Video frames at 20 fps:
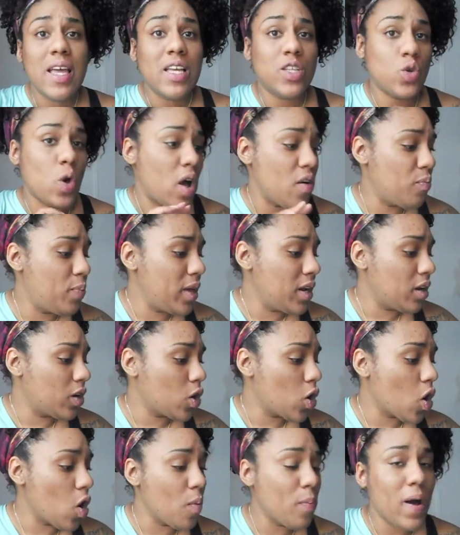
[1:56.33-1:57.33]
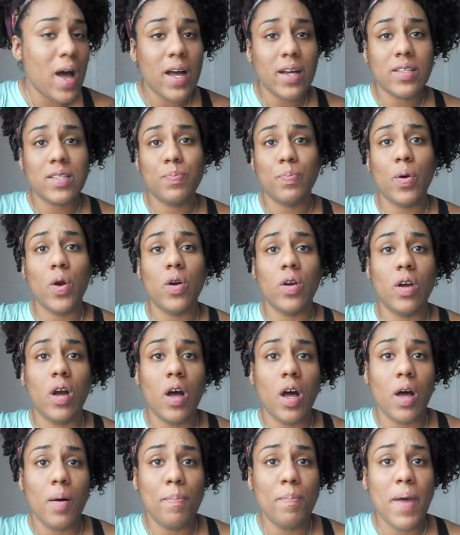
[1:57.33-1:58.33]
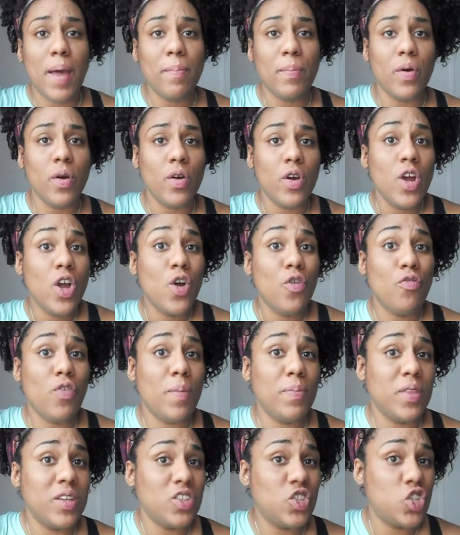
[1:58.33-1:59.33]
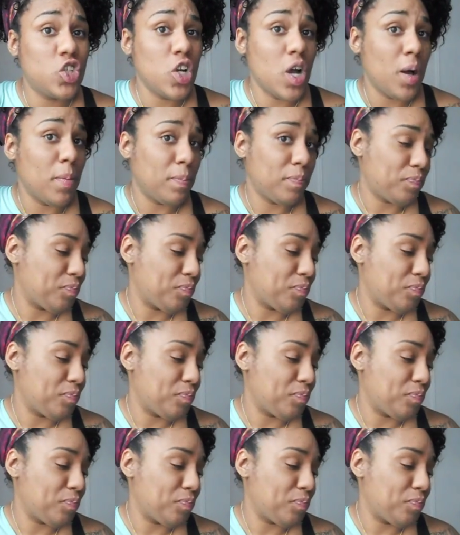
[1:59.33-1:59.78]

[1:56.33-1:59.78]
So I've been a curlBox member from the jump.